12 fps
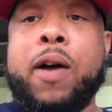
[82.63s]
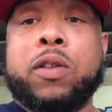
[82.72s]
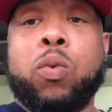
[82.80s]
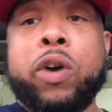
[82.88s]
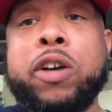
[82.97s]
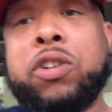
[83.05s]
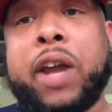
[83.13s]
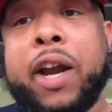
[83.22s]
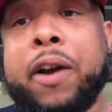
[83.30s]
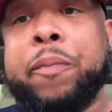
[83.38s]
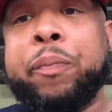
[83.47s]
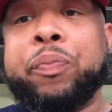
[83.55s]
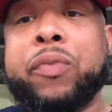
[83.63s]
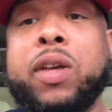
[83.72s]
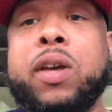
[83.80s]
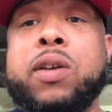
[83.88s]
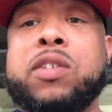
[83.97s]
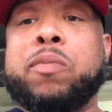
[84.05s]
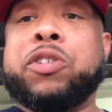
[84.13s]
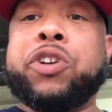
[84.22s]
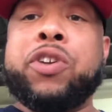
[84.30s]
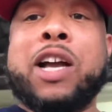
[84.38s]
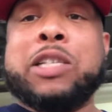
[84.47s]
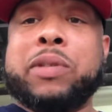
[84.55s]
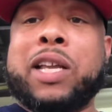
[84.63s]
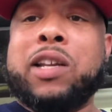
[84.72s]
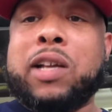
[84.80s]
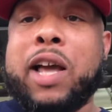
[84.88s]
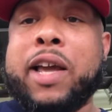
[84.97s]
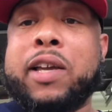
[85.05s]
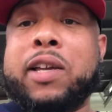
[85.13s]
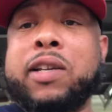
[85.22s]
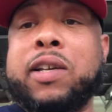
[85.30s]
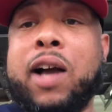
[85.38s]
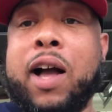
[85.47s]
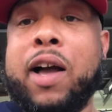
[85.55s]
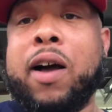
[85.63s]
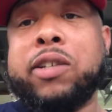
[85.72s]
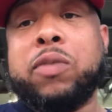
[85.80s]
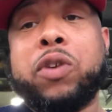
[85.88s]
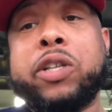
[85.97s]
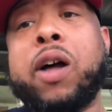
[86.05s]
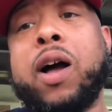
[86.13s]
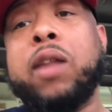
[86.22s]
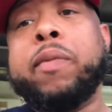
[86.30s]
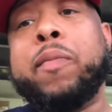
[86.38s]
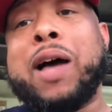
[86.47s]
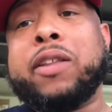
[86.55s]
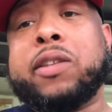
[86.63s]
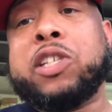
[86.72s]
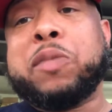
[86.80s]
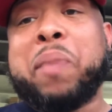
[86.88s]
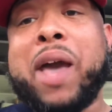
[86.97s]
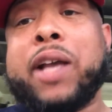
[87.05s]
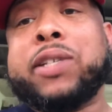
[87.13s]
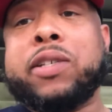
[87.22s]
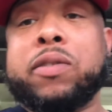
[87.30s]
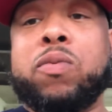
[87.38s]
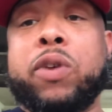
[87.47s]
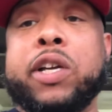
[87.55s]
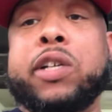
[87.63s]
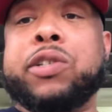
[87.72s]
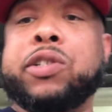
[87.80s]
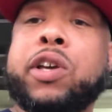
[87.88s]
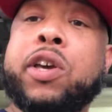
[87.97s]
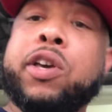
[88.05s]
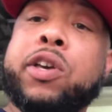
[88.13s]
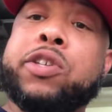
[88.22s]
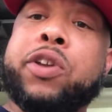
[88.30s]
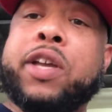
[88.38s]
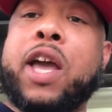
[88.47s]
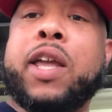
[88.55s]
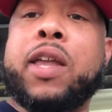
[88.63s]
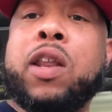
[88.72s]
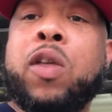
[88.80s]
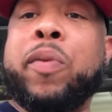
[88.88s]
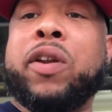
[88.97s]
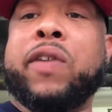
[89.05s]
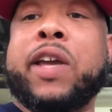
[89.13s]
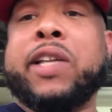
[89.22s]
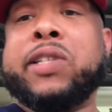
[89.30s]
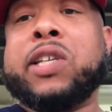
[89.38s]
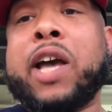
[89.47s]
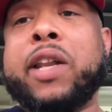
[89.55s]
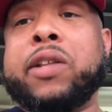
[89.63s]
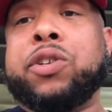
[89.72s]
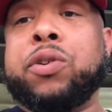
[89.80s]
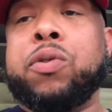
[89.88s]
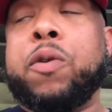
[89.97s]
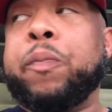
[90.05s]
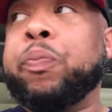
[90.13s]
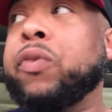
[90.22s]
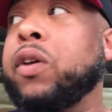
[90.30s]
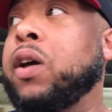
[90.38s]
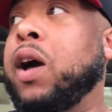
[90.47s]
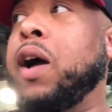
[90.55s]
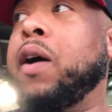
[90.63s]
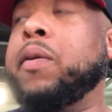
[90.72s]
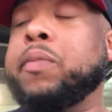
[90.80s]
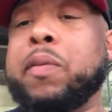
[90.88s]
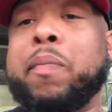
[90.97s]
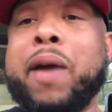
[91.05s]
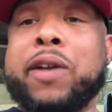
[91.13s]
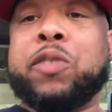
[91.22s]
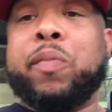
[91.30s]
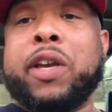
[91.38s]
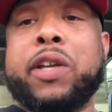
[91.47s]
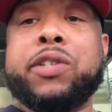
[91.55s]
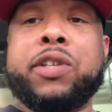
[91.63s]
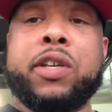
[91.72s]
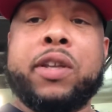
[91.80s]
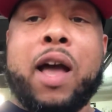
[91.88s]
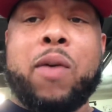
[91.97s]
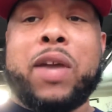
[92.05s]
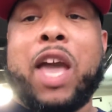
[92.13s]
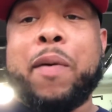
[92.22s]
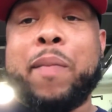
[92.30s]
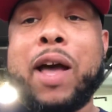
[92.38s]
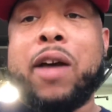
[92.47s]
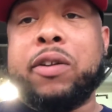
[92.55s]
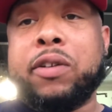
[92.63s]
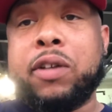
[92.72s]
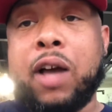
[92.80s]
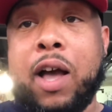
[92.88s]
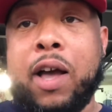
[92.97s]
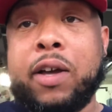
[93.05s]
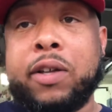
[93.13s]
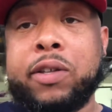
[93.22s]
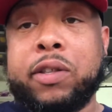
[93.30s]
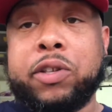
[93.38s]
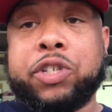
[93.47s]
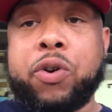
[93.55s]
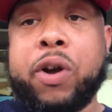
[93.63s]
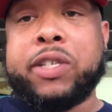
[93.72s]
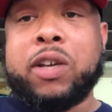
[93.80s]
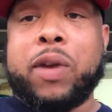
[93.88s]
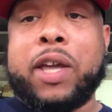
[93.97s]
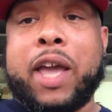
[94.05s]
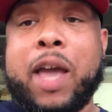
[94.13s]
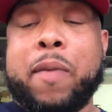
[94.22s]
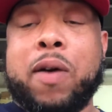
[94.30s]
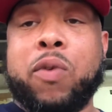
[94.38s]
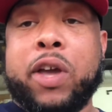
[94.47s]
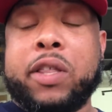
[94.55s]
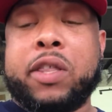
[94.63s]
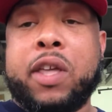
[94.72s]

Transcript: the wheels are here. So I'm gonna show you guys what they look like. I also want to talk a little bit about the specs of the wheels, so you can kind of get a little bit of insight into the measurements and how we came about the choice that we came up with.